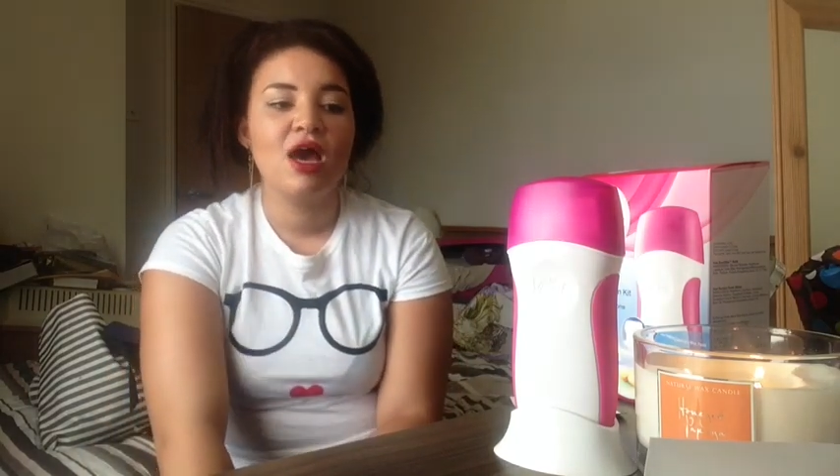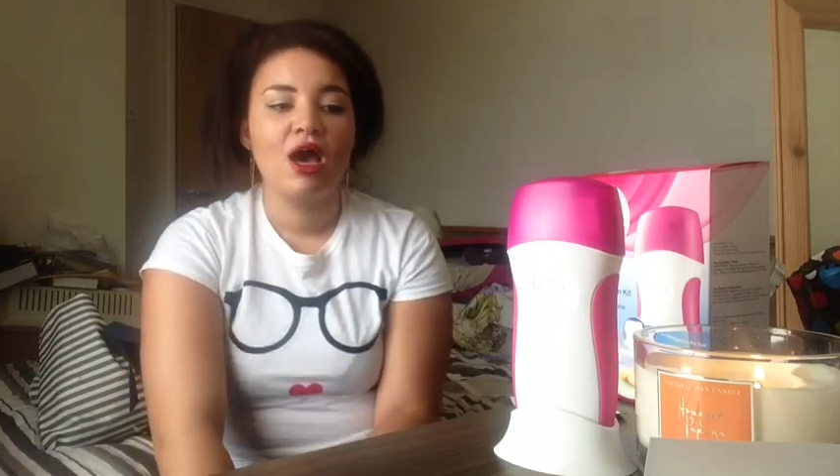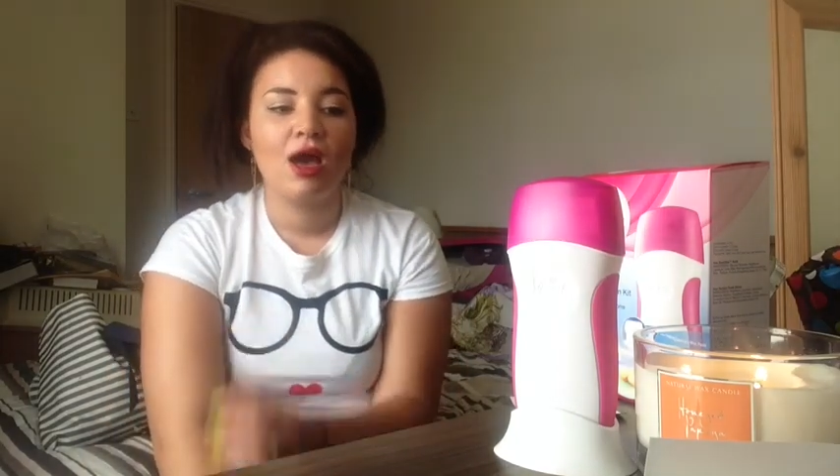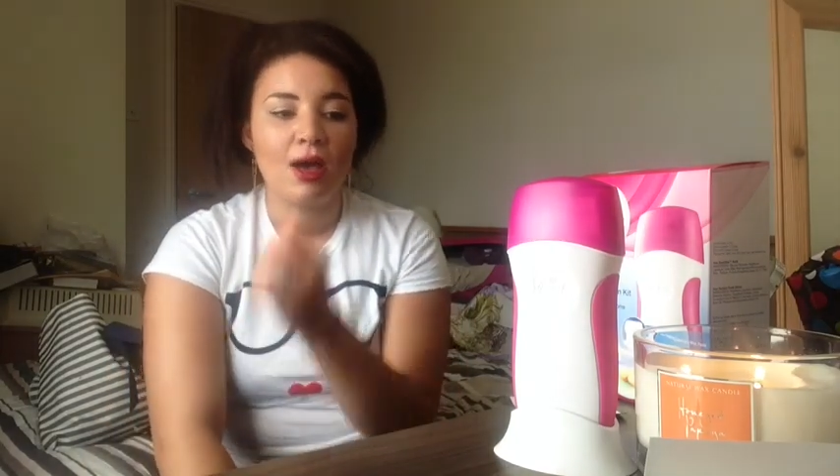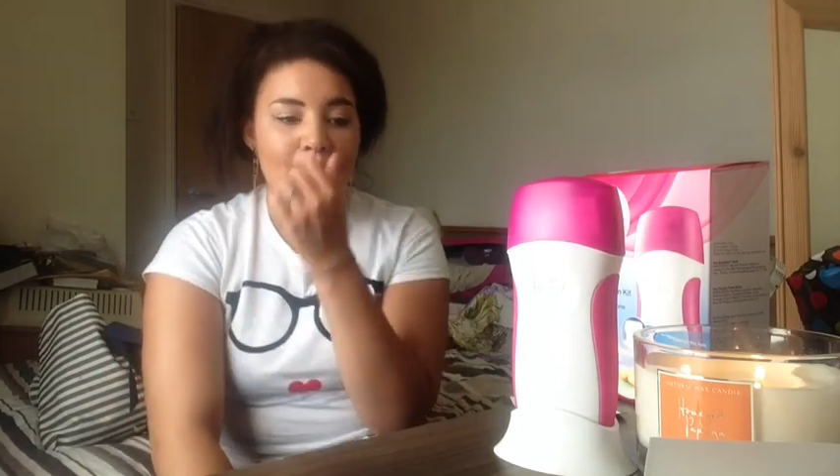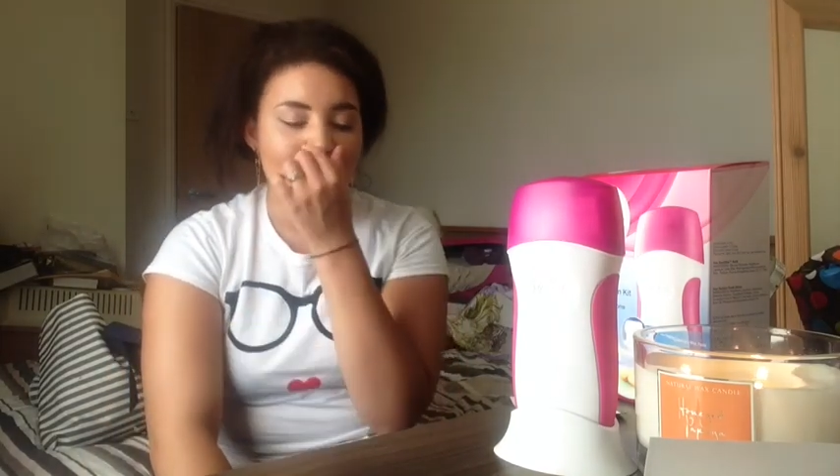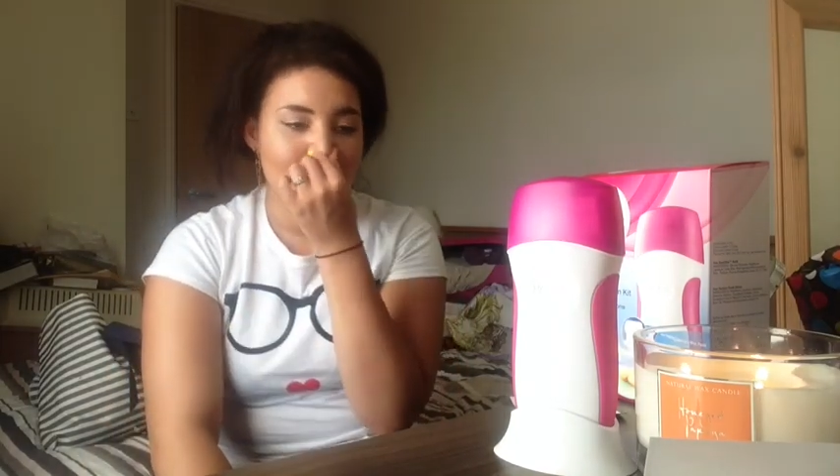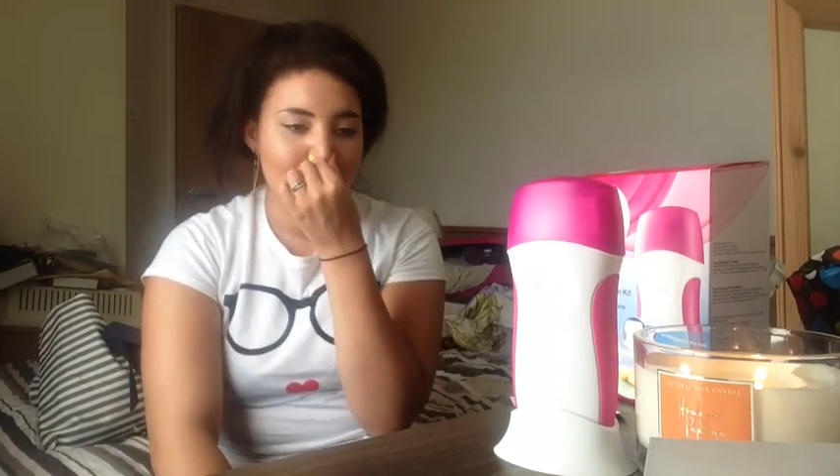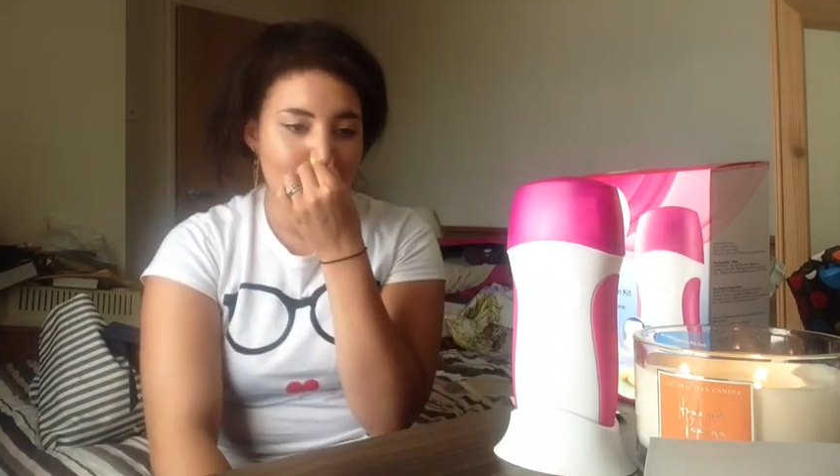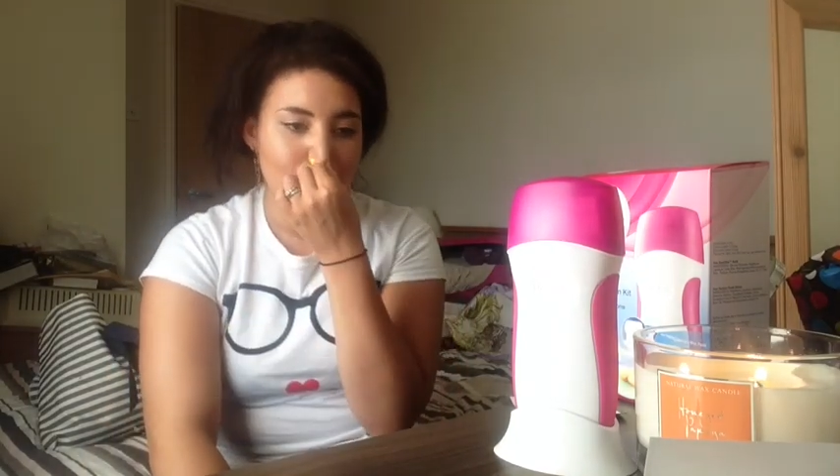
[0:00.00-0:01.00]

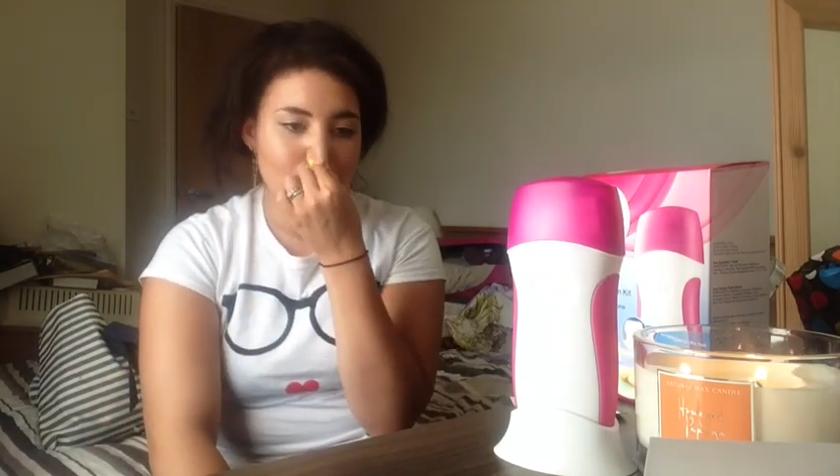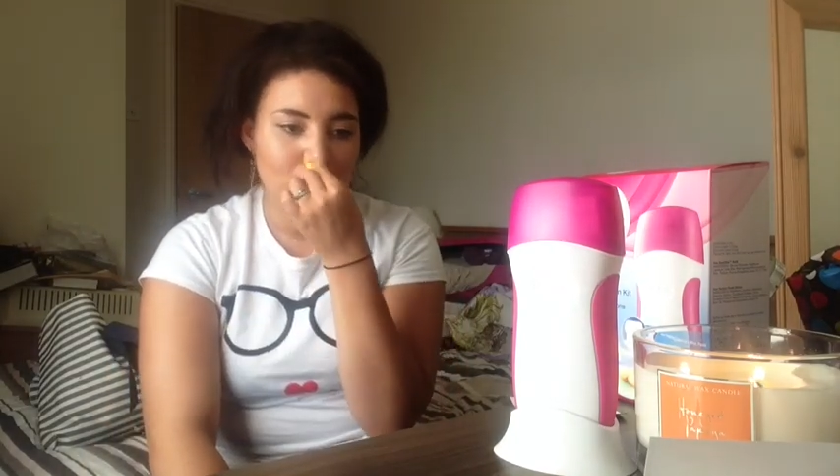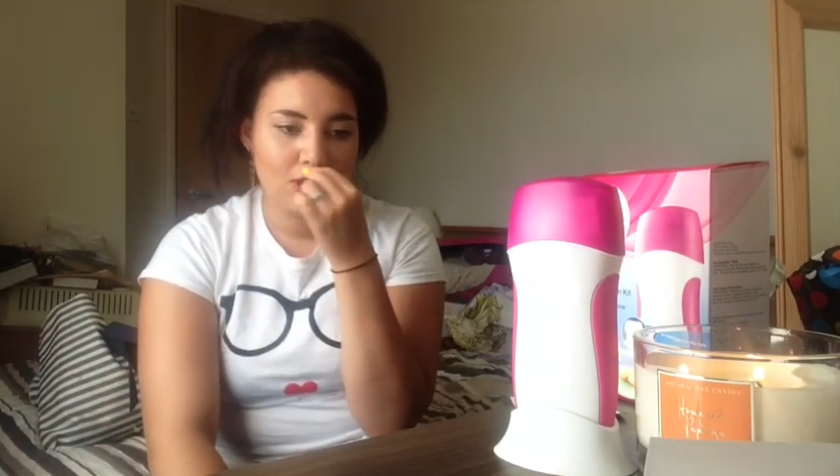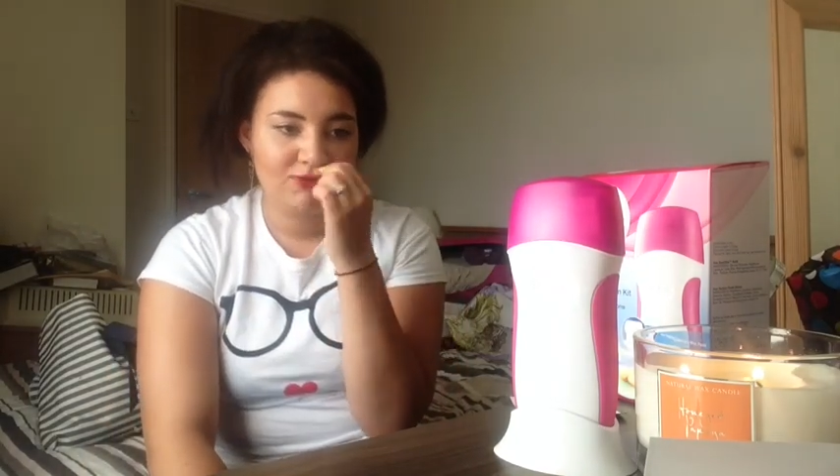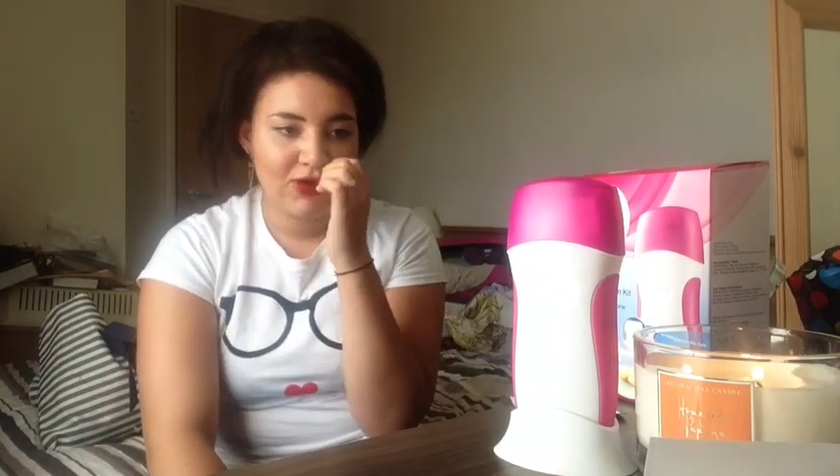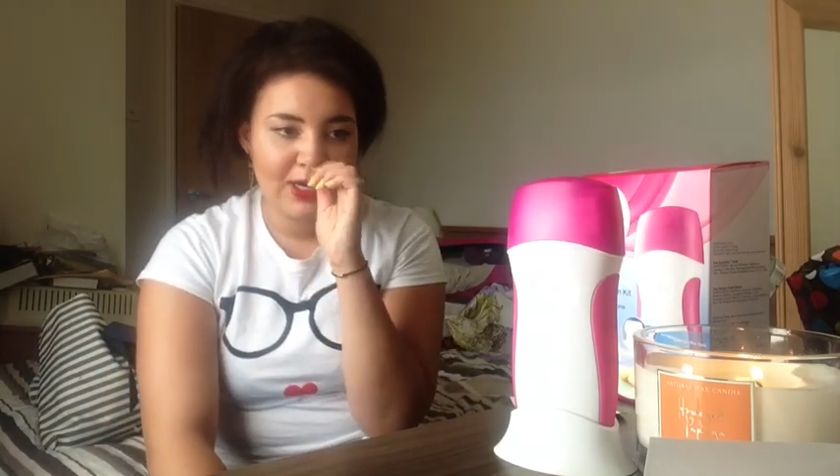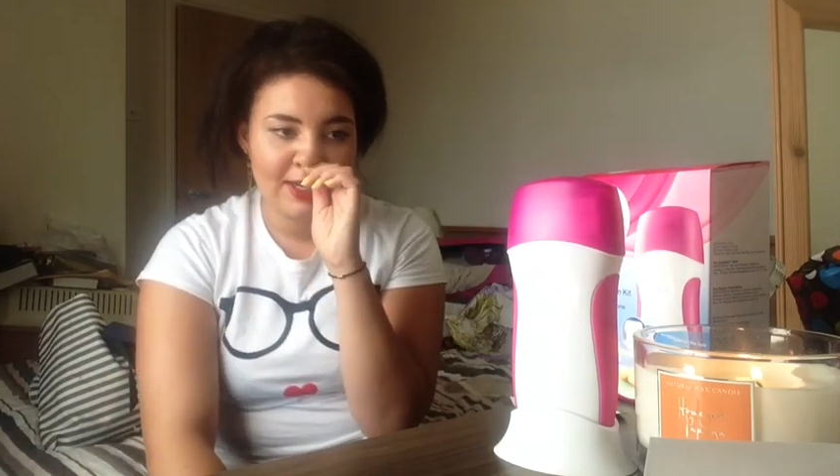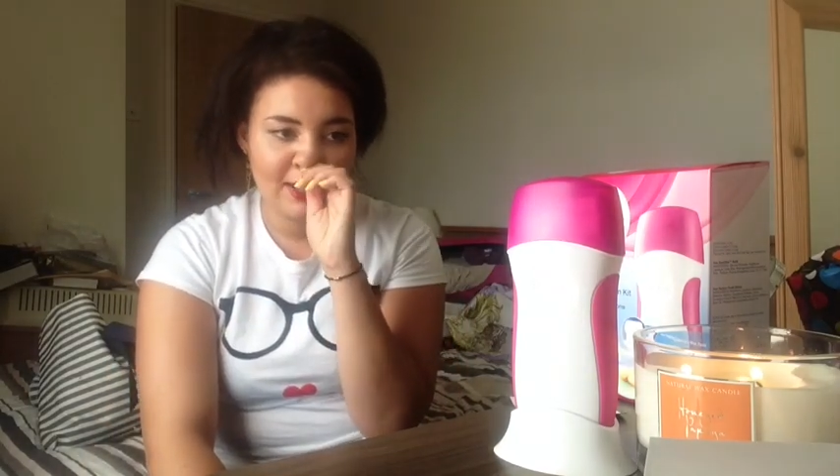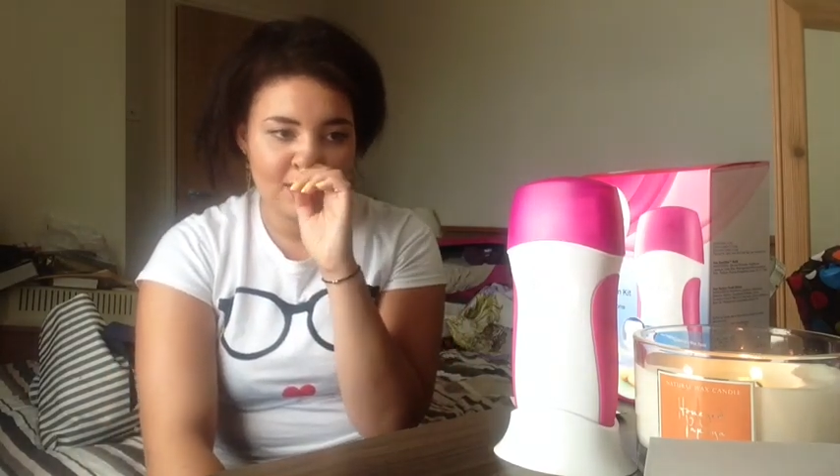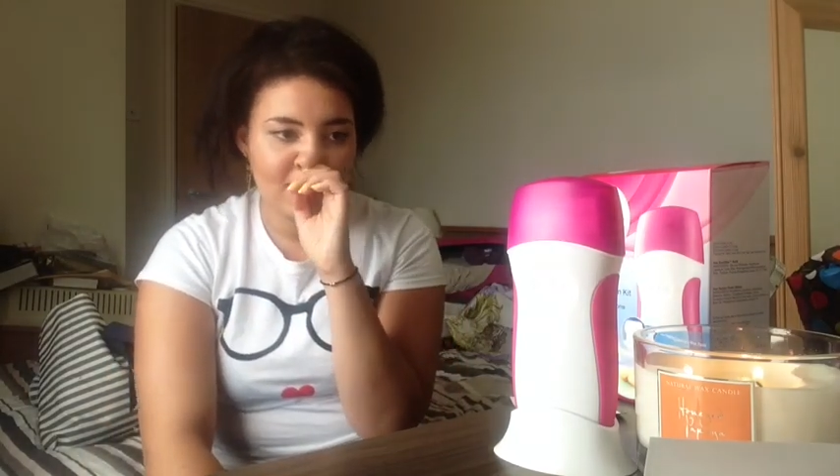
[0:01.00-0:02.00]
I
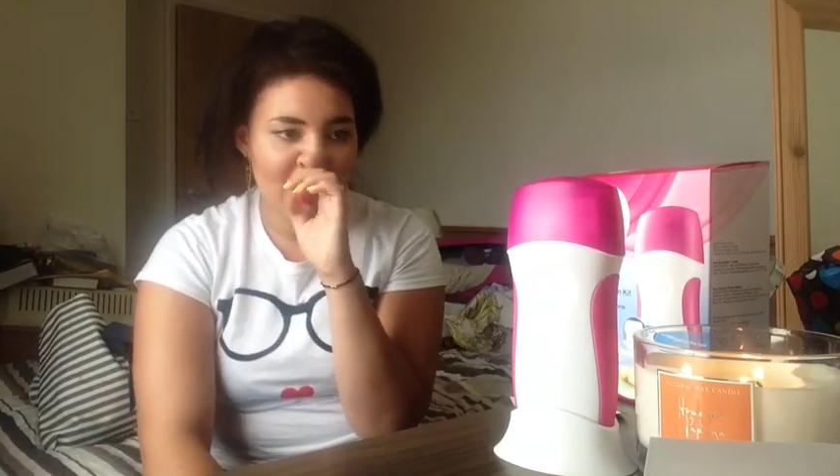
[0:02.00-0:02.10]
really